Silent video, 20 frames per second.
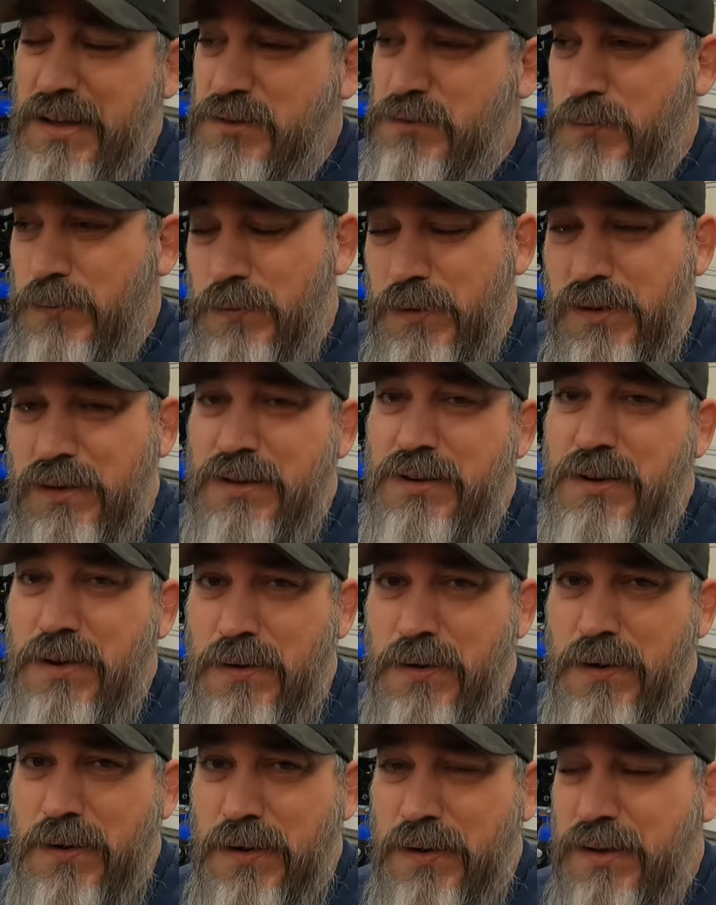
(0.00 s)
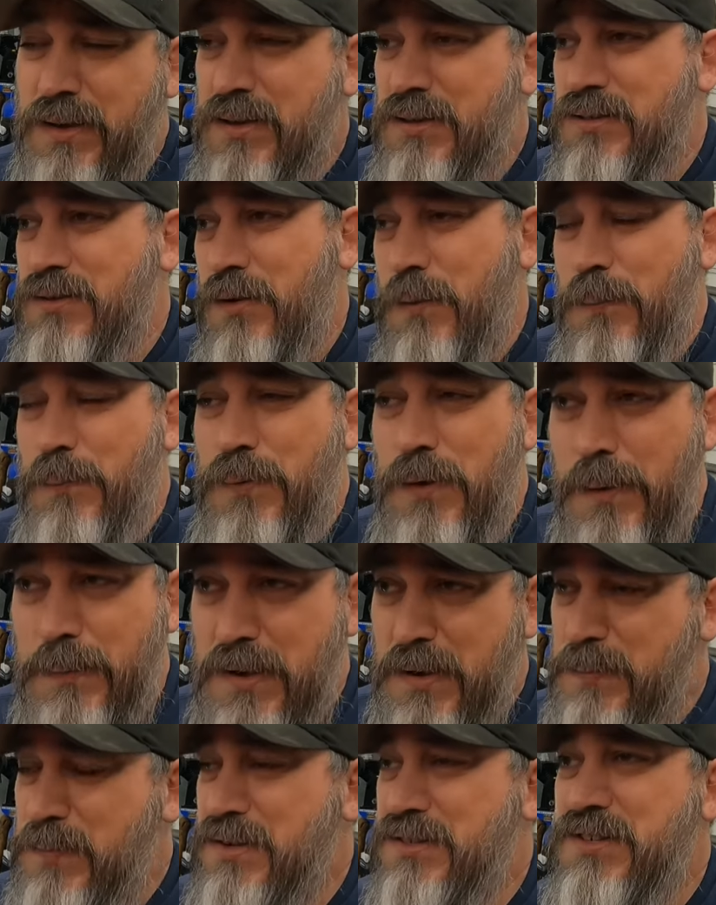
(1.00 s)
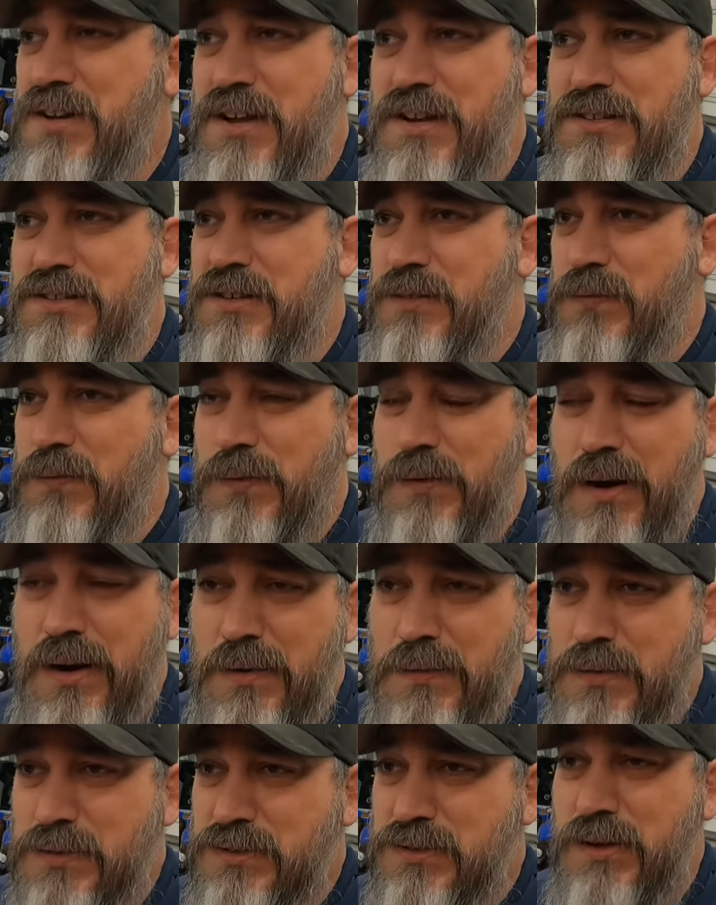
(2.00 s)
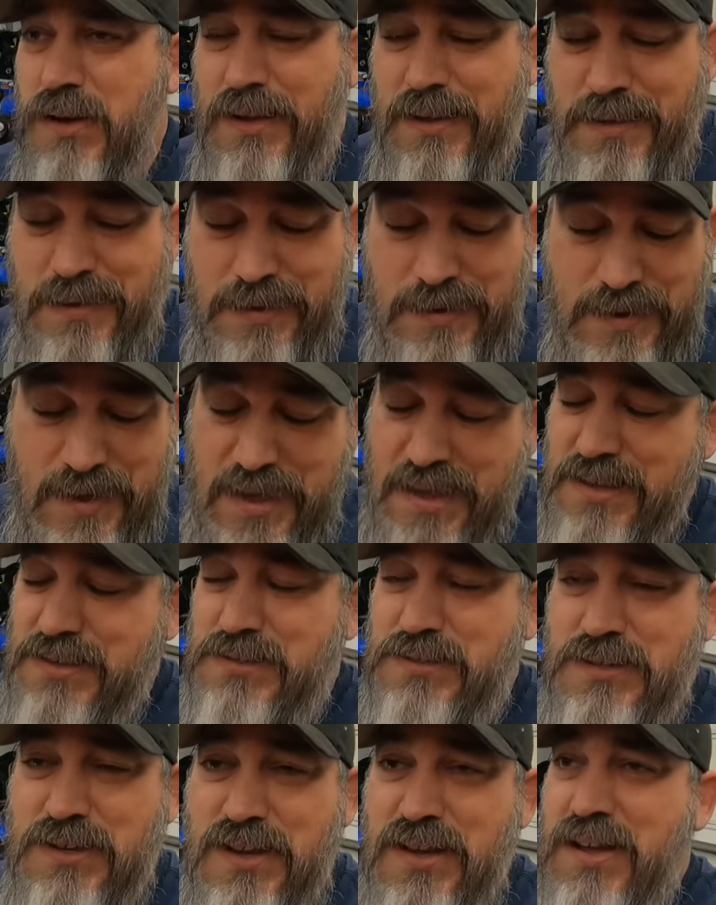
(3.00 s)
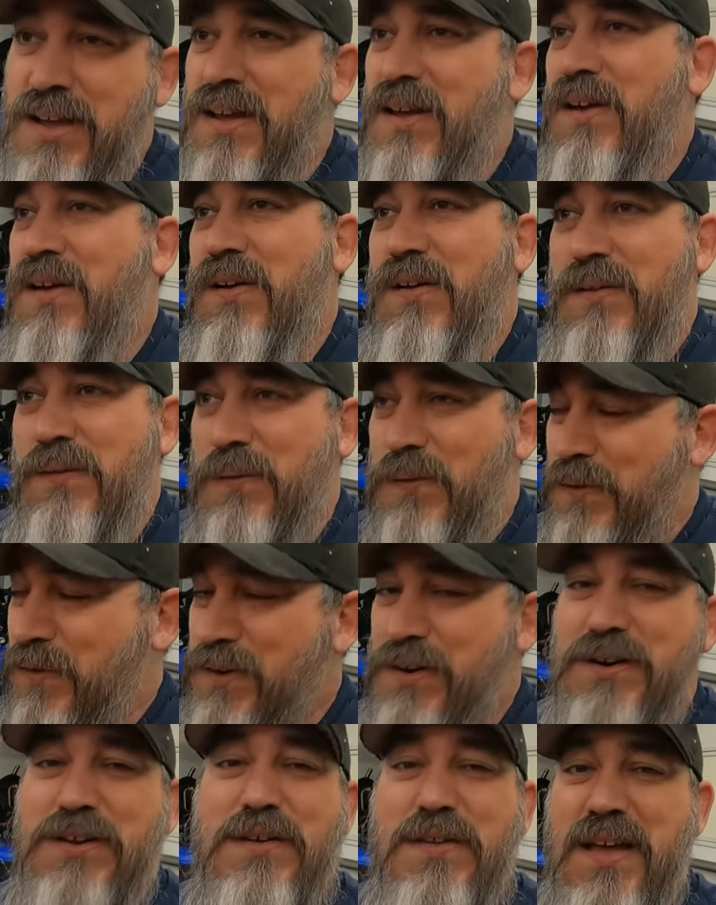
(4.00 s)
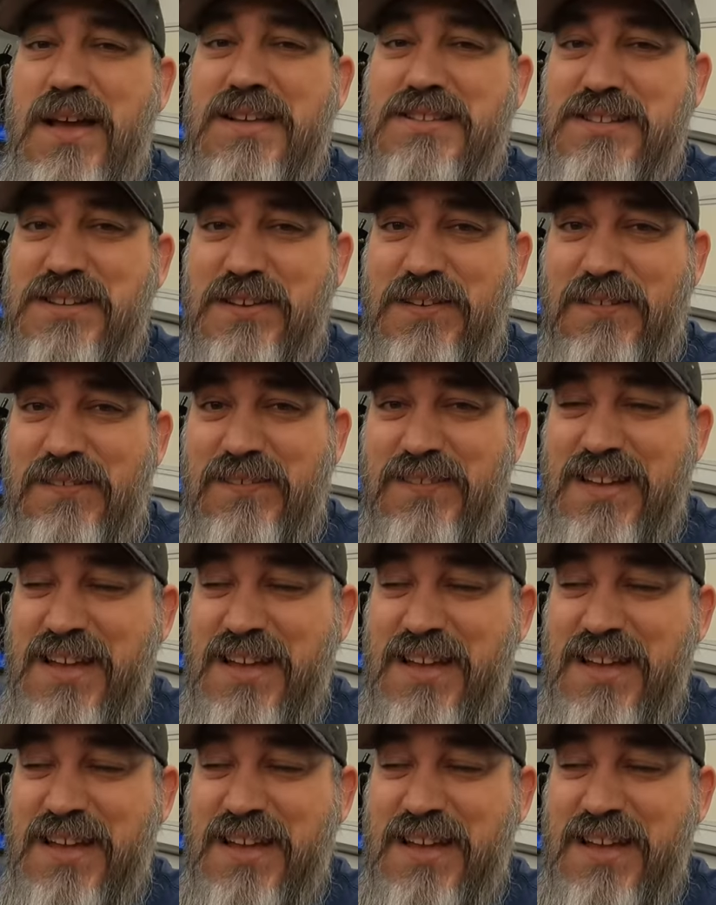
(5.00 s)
It's really dark, so it probably hadn't been changed in forever. So I guess We're going to do that too.